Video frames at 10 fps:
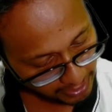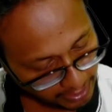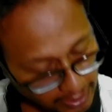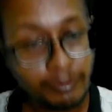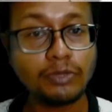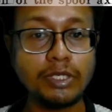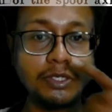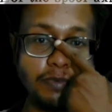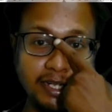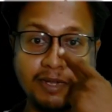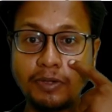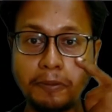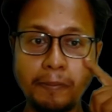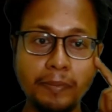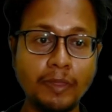That means we need to find out
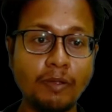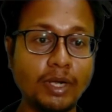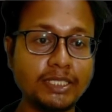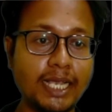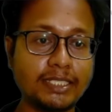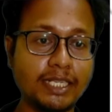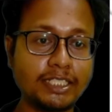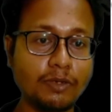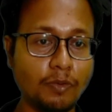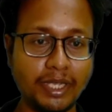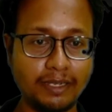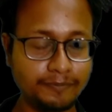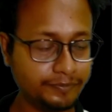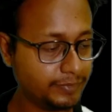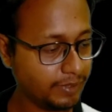what is the acceleration omega.
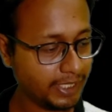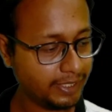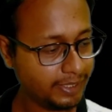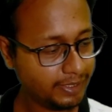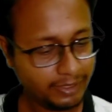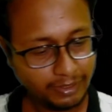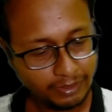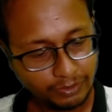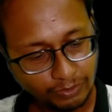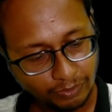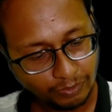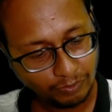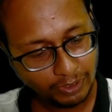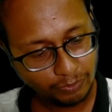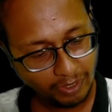Okay, so we
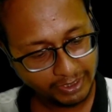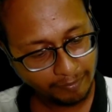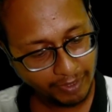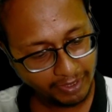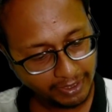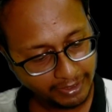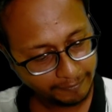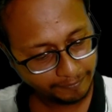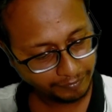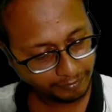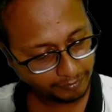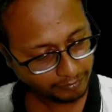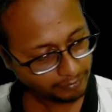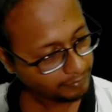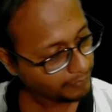do a simple method.
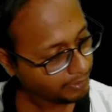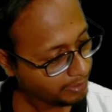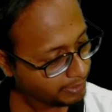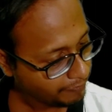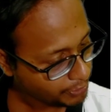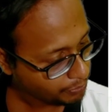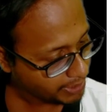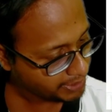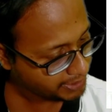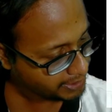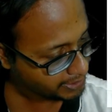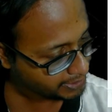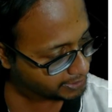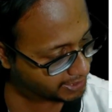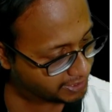The first one is this
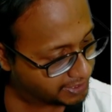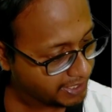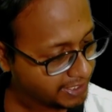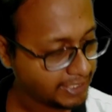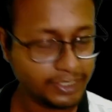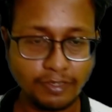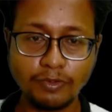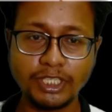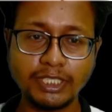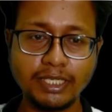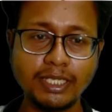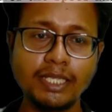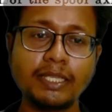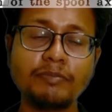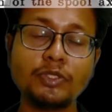is the instantaneous axis of rotation.
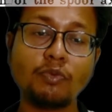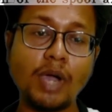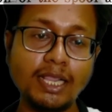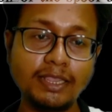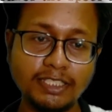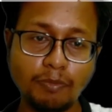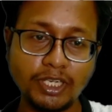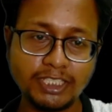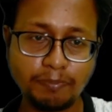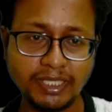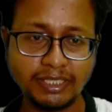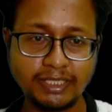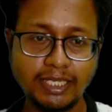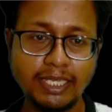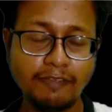That means while this body spins,
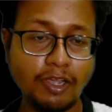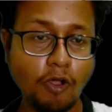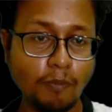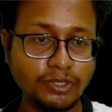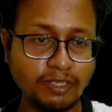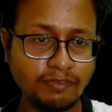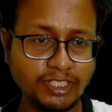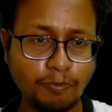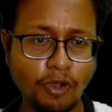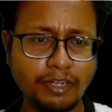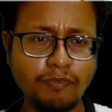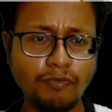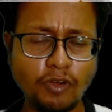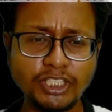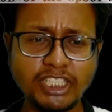if I observe this point
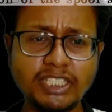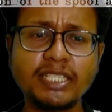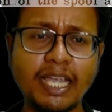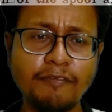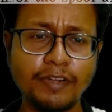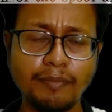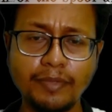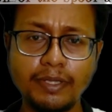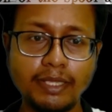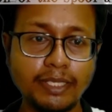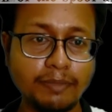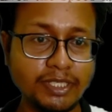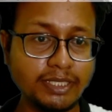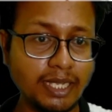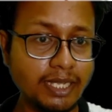for just a time frame, that means
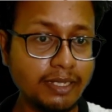the